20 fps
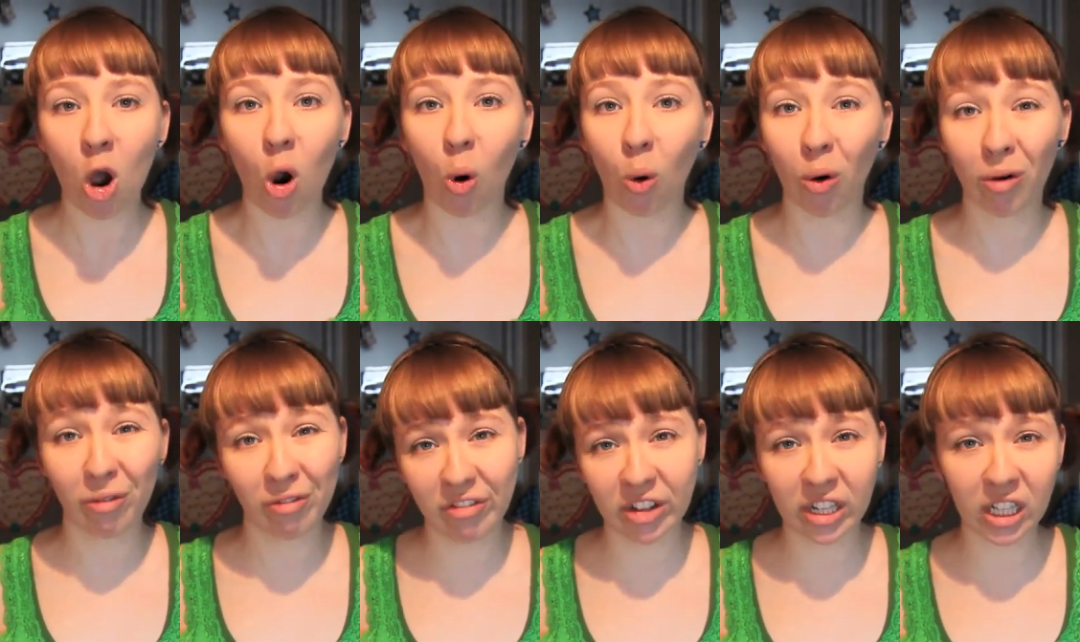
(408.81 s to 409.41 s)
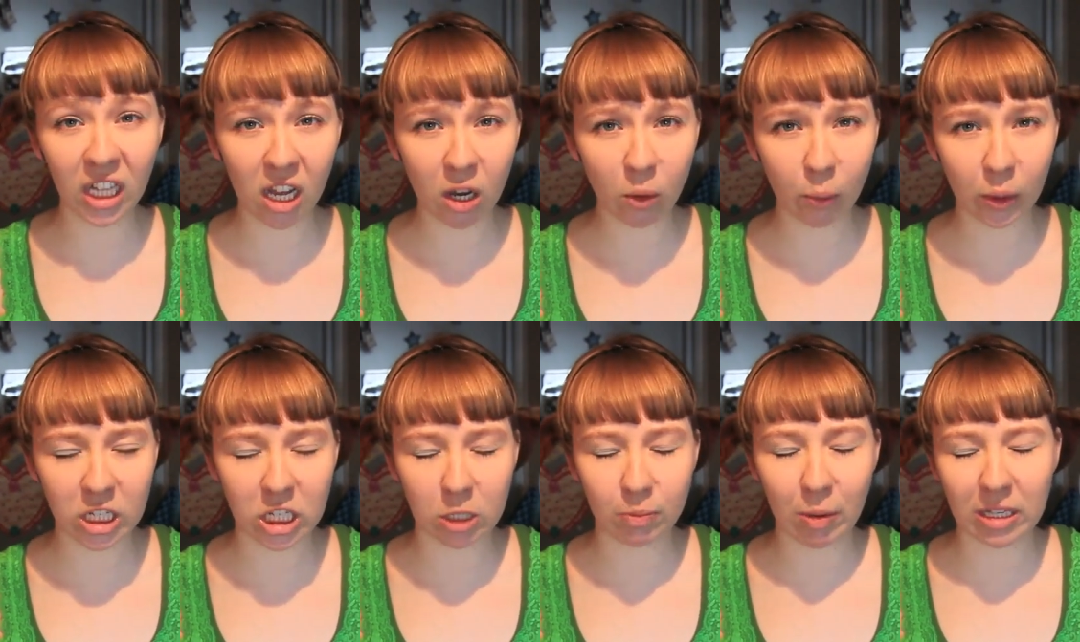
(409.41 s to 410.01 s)
or a villa,
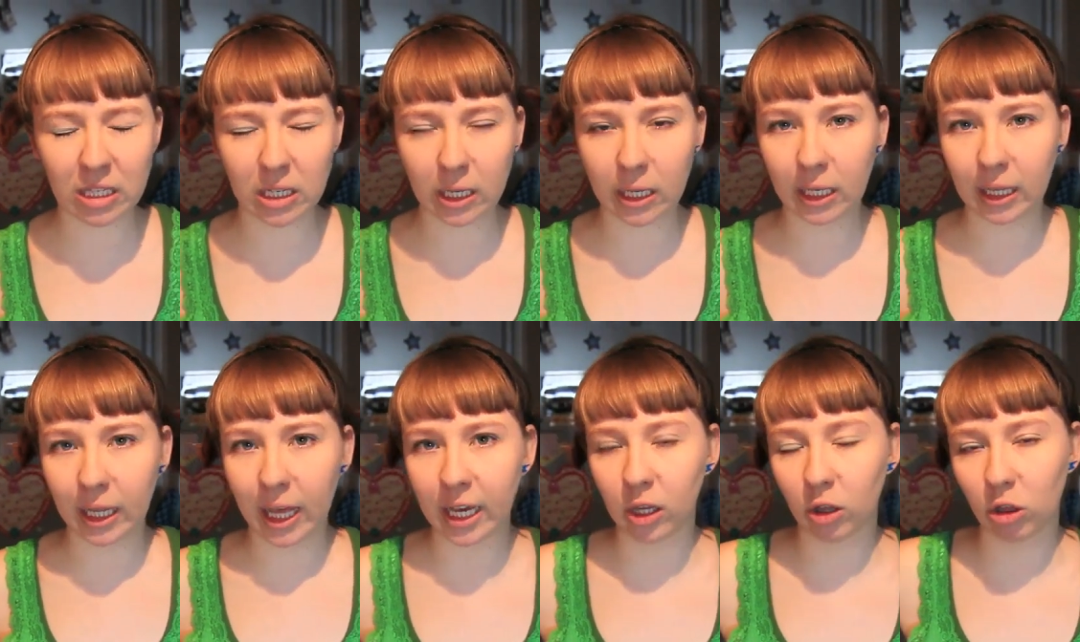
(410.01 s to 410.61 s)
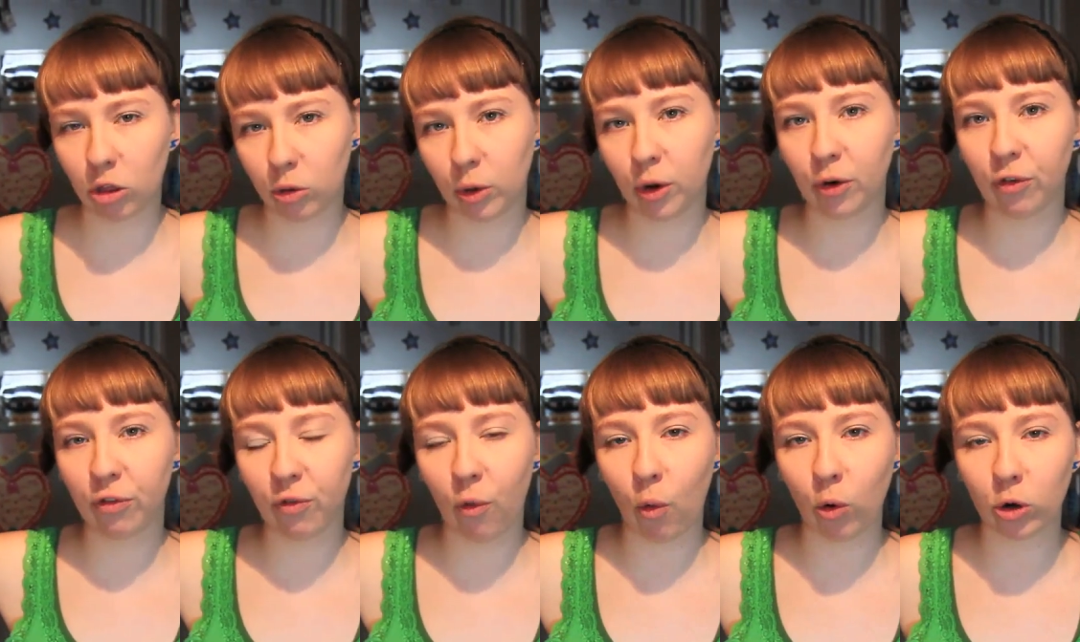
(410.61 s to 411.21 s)
which is basically like a three or
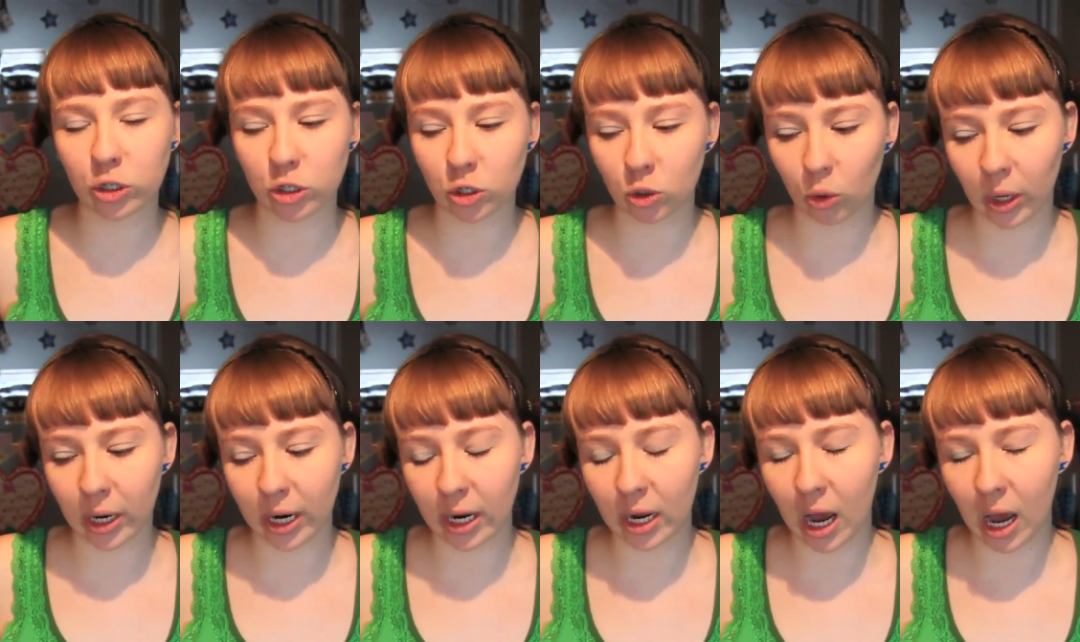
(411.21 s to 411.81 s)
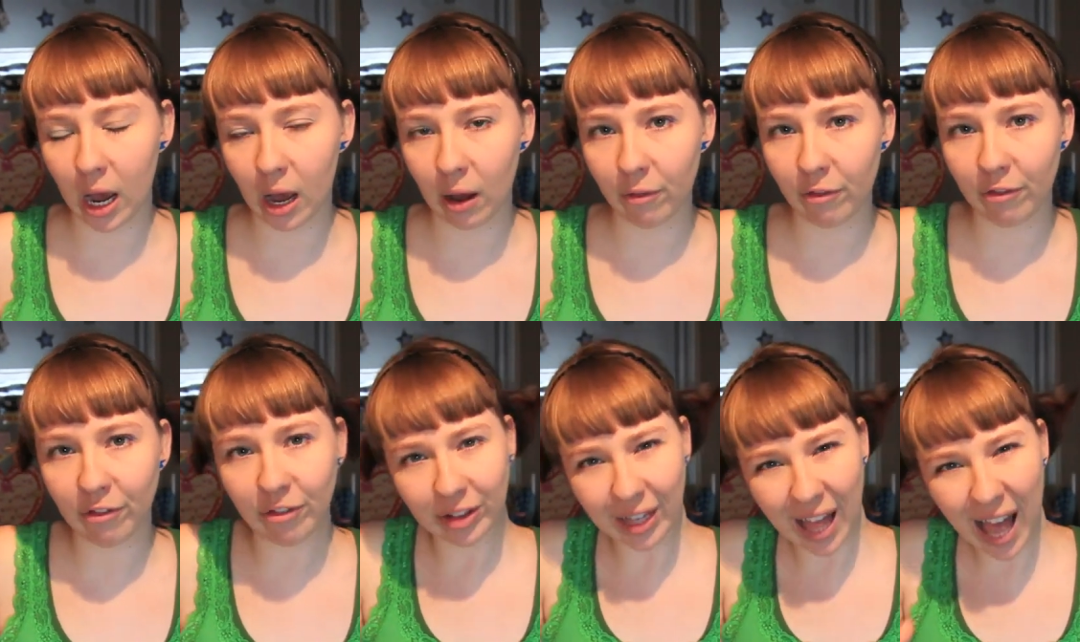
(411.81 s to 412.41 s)
four story uh,
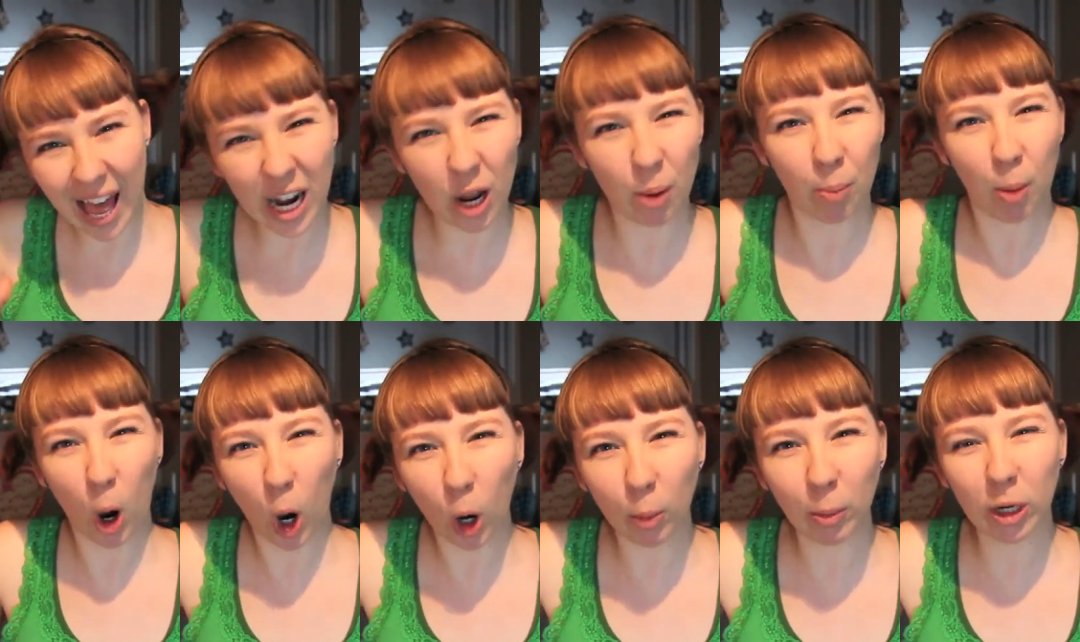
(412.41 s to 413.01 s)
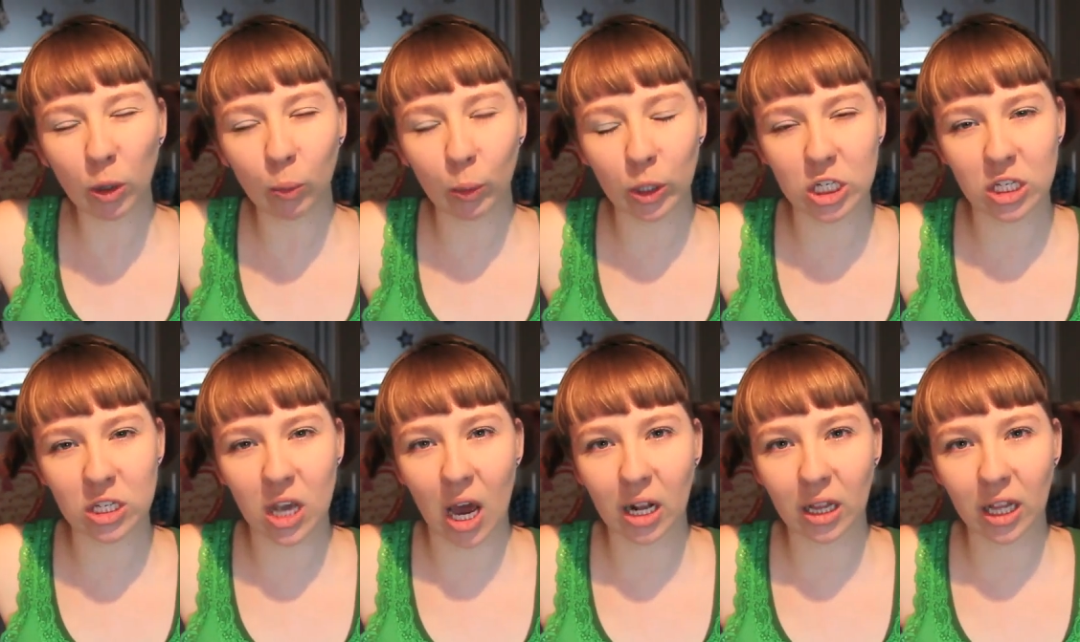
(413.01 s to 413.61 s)
flat apartment, which
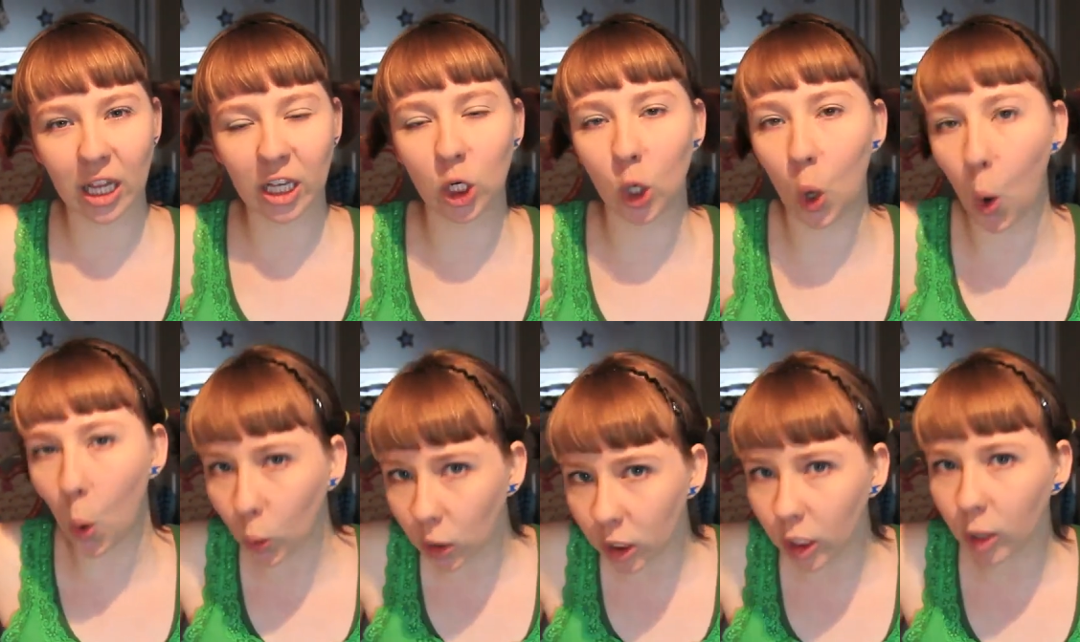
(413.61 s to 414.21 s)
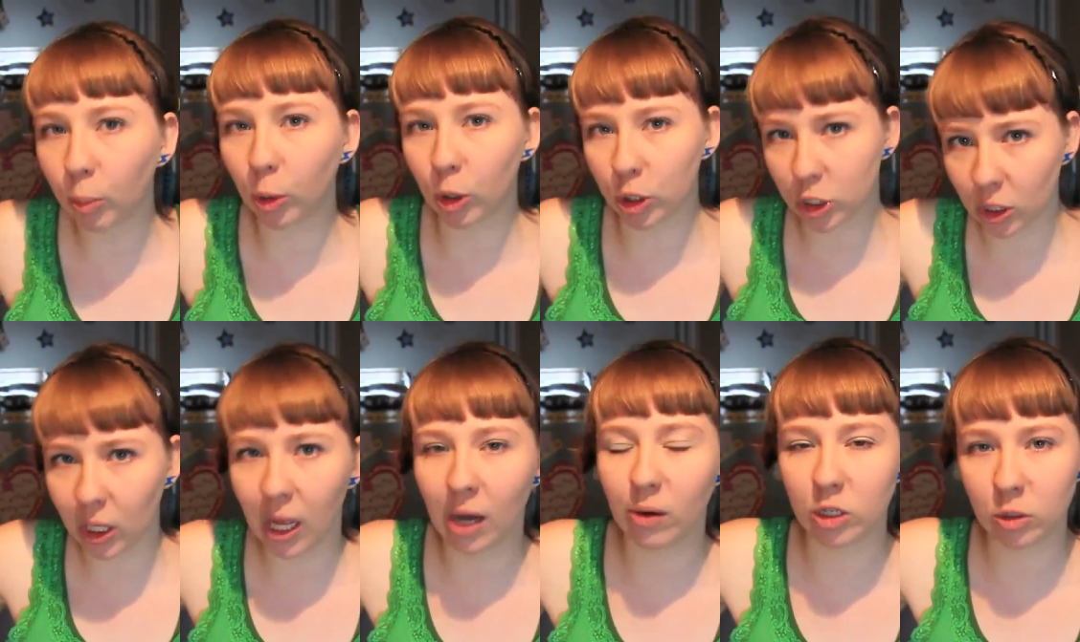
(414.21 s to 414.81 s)
is kind of like your own little
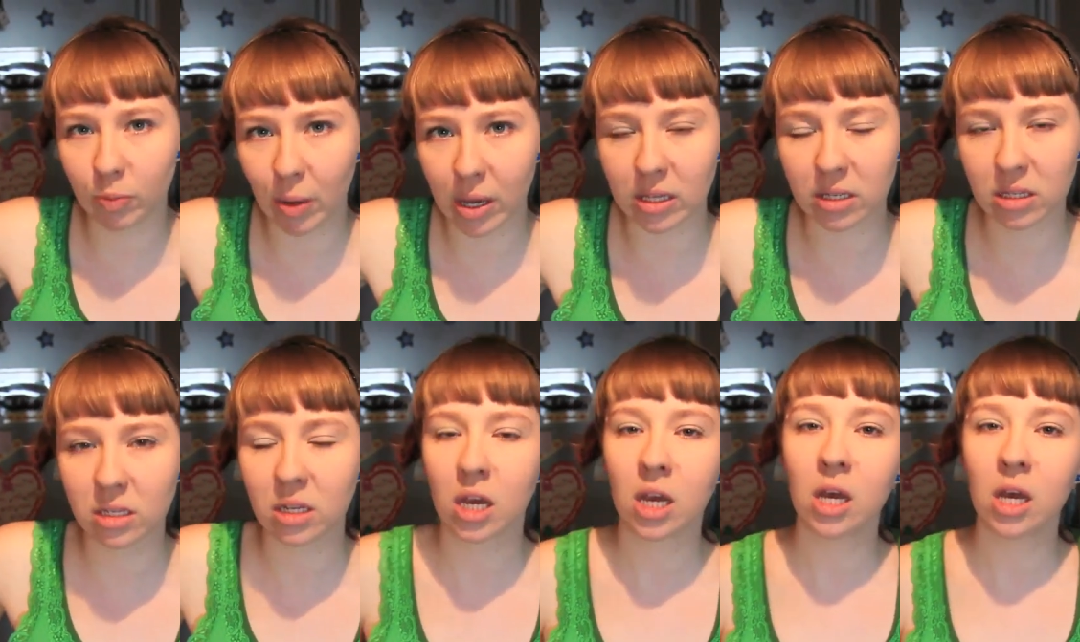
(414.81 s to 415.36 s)
personal house space.